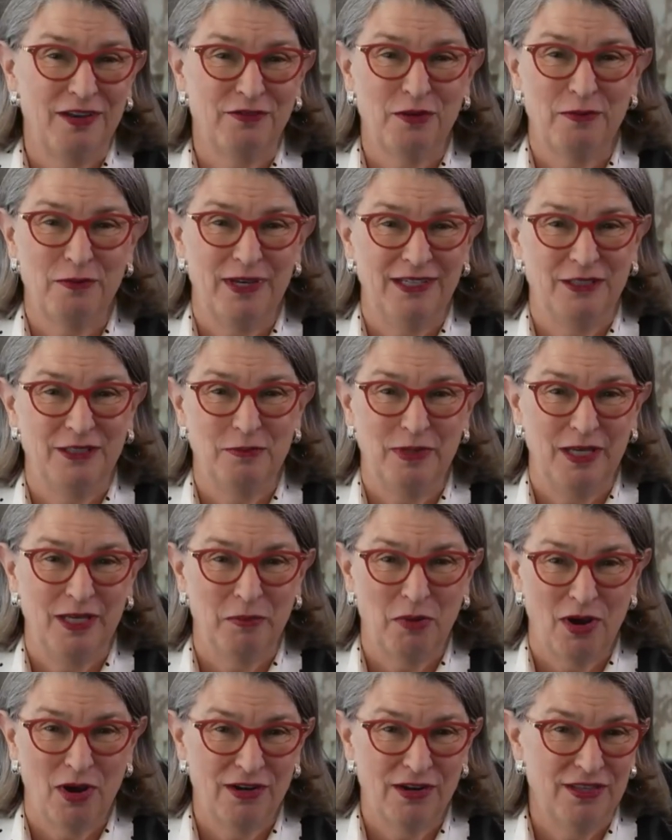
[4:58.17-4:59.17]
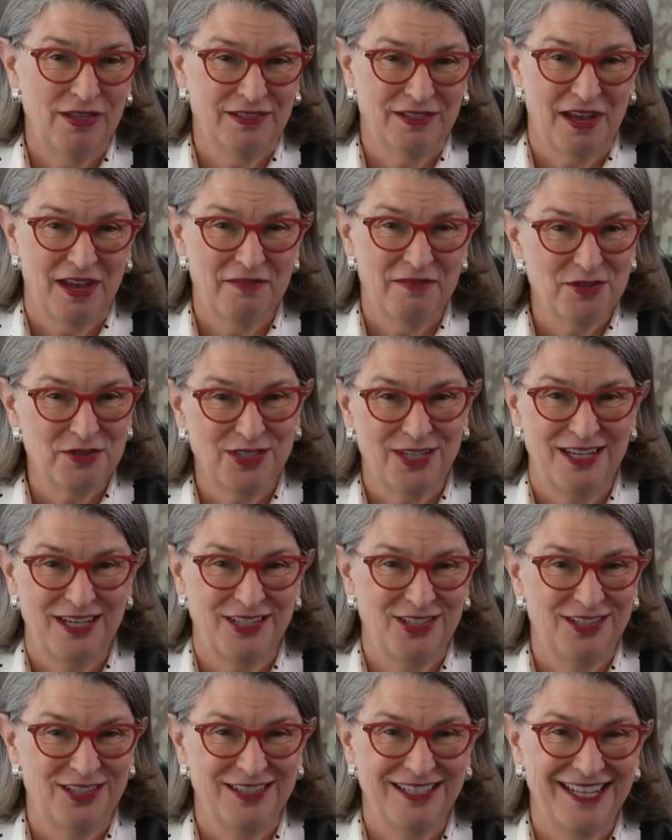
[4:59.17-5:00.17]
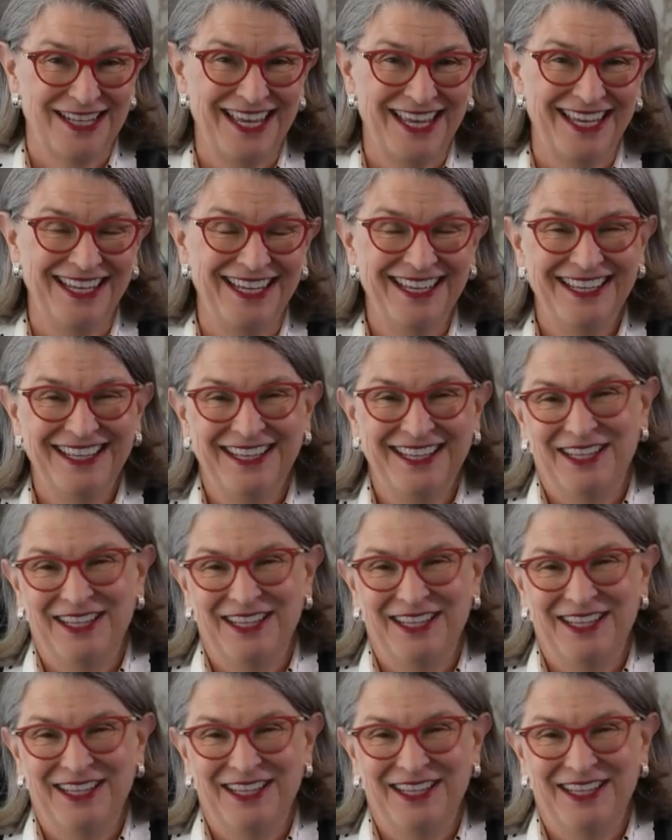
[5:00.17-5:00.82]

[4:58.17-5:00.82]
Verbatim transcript: for me to be a part of this conversation today.